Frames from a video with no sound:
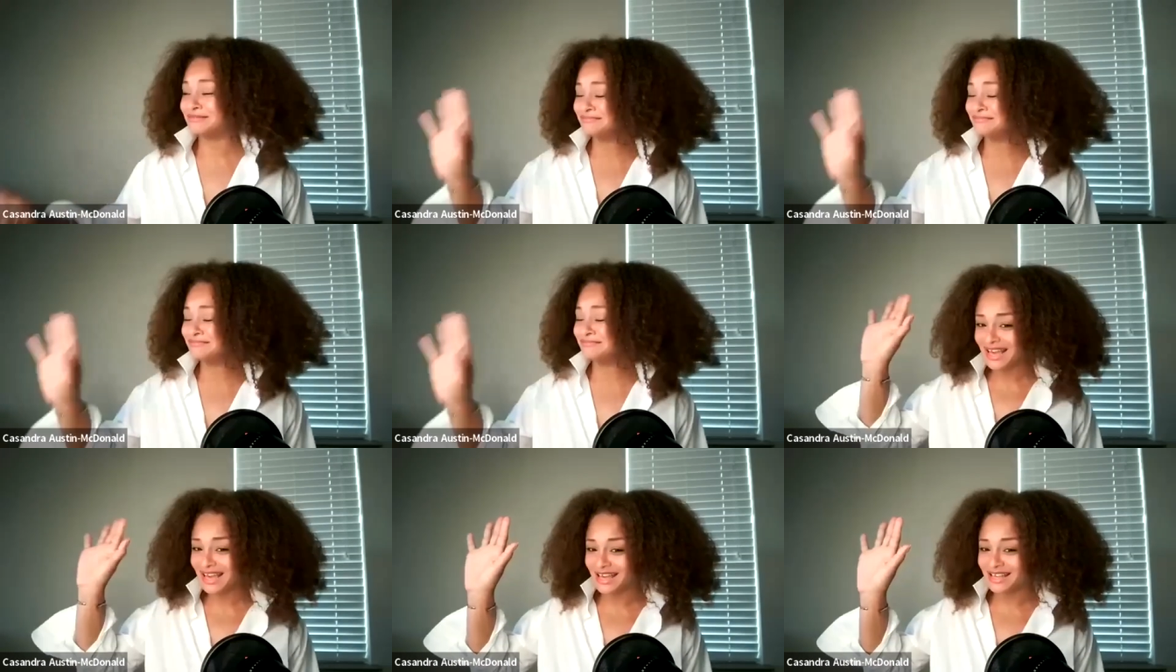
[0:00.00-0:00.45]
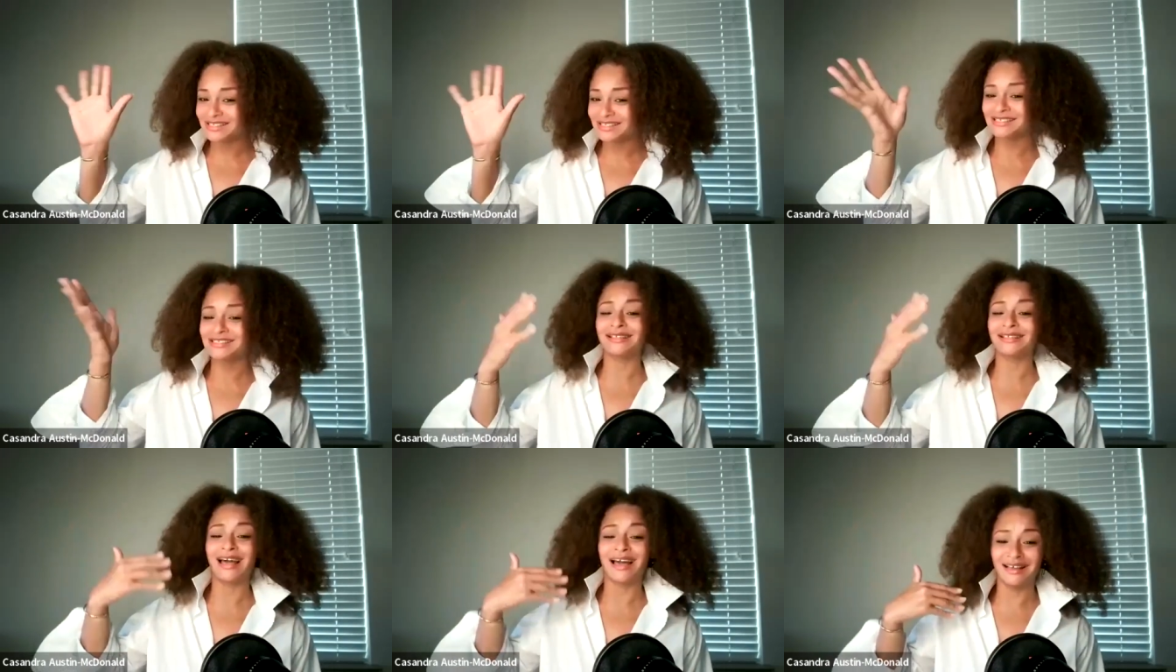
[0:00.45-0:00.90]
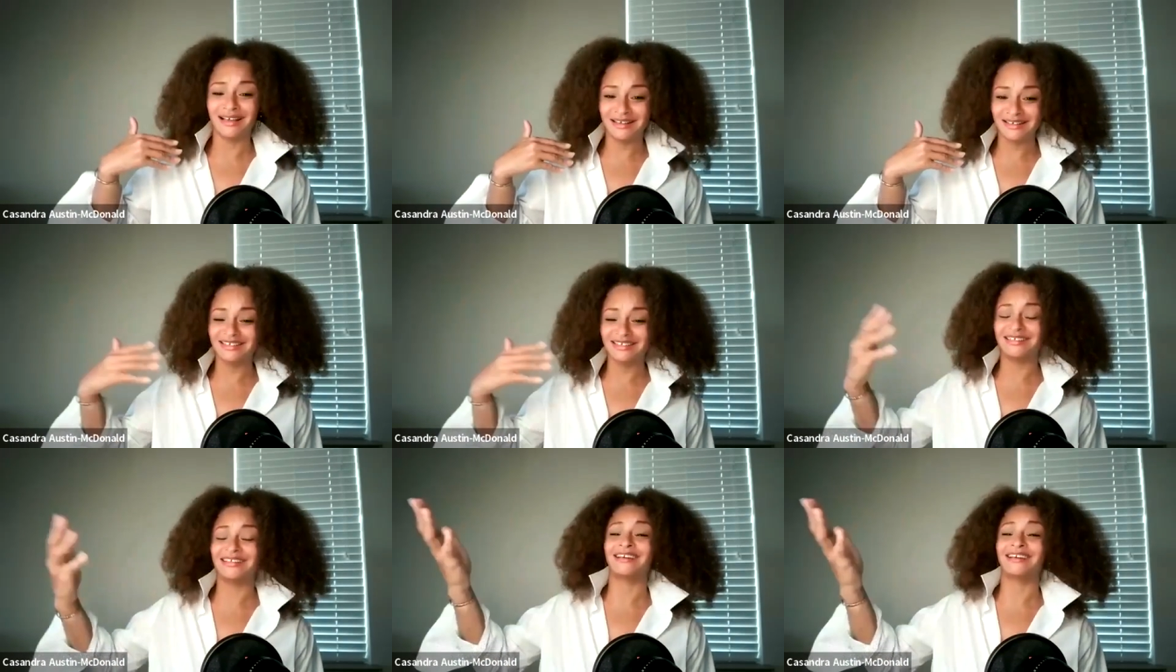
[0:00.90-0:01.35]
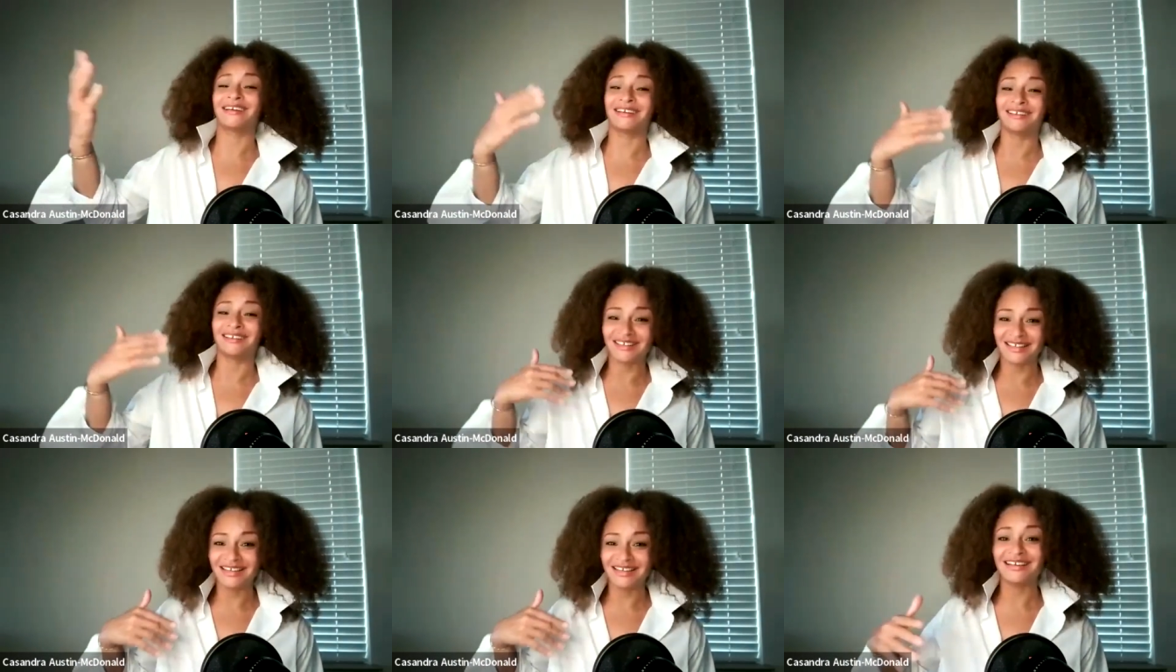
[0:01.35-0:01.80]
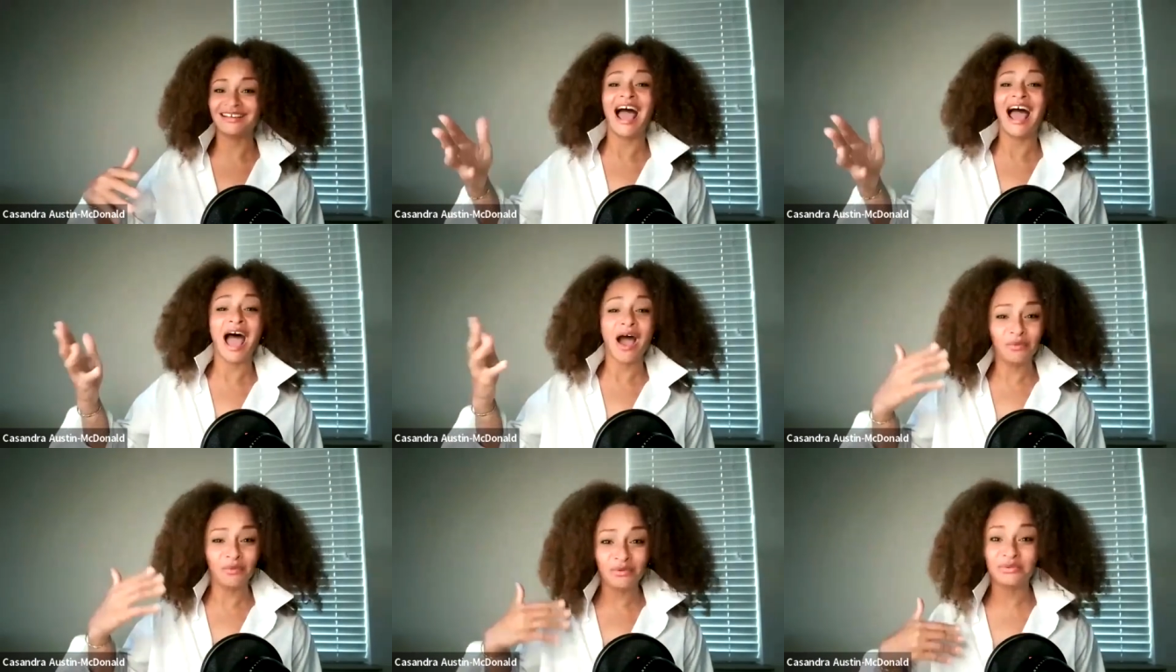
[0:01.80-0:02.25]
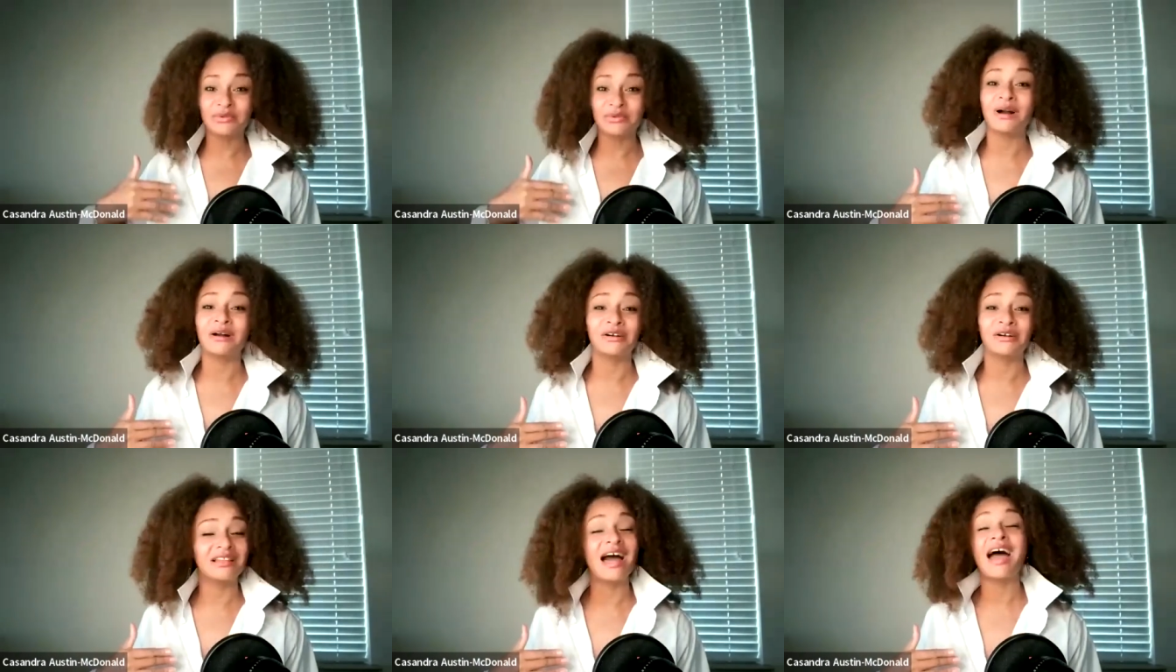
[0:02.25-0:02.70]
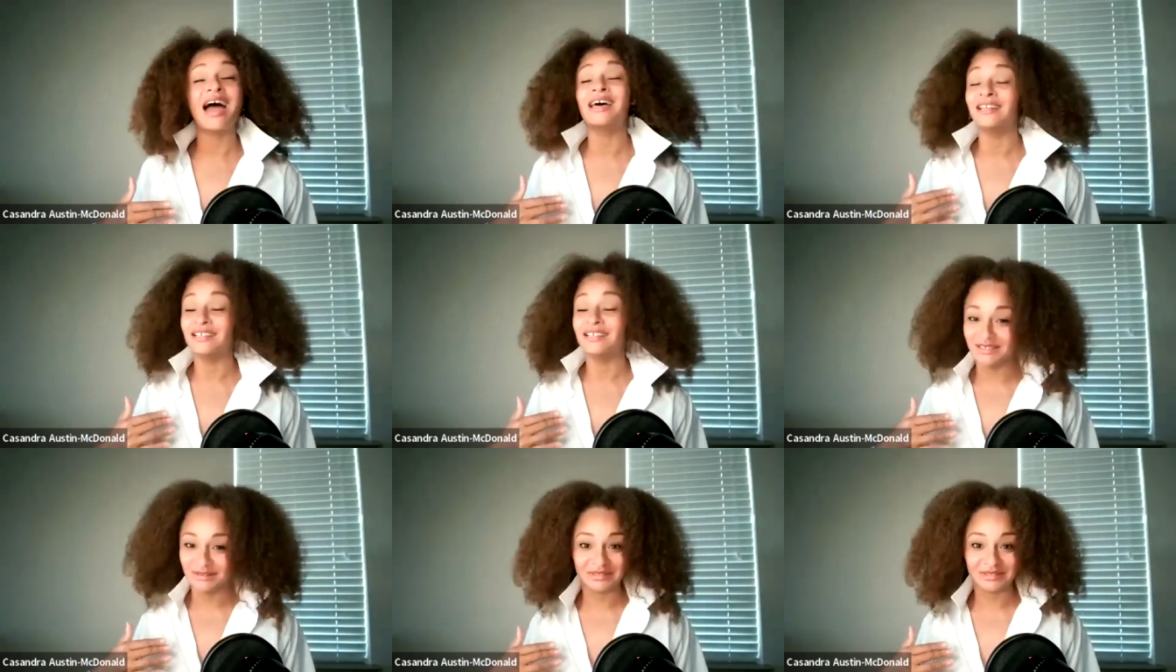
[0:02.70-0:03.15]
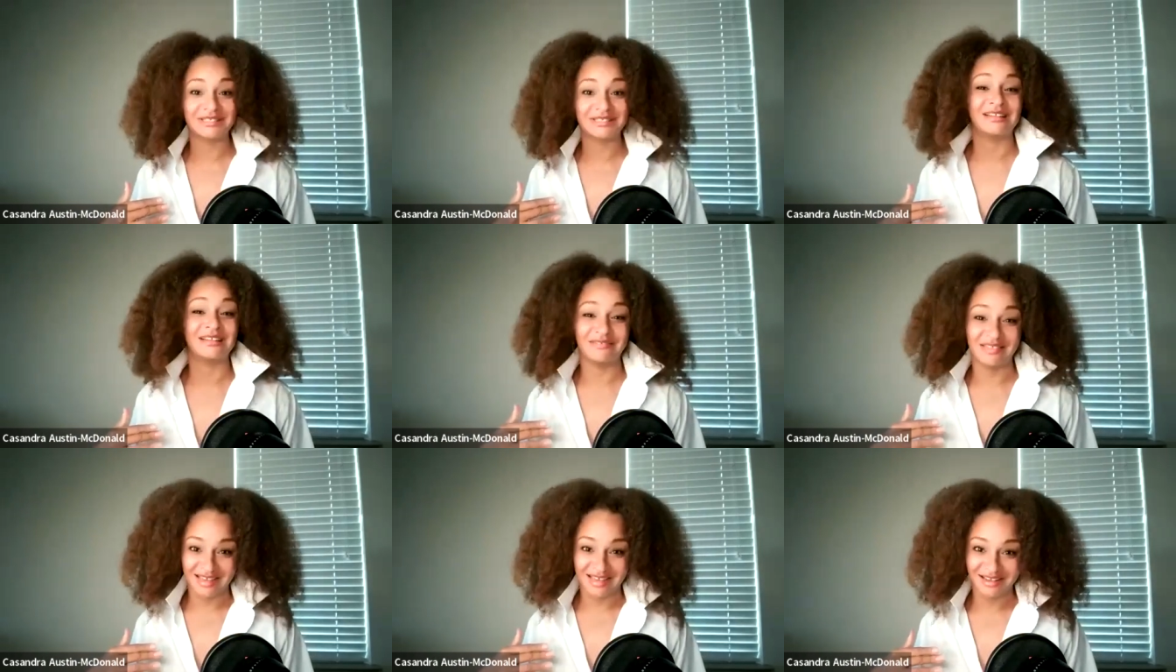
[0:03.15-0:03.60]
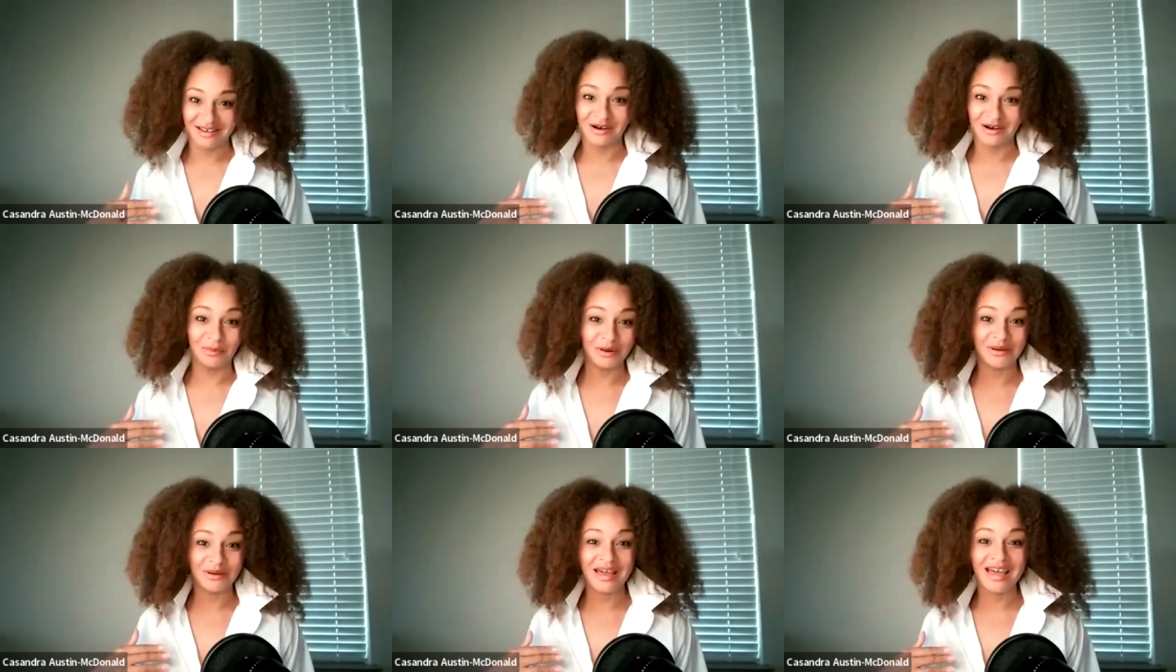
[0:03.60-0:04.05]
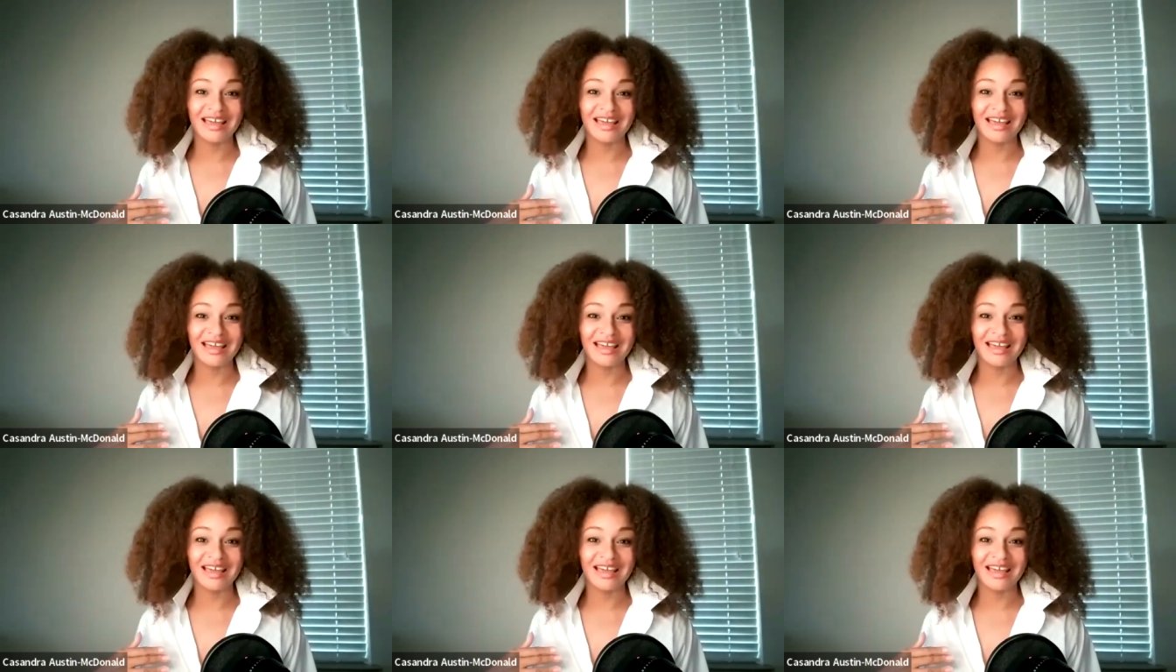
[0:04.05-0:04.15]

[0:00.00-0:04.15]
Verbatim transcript: is like, yes. I will re- gladly receive that help.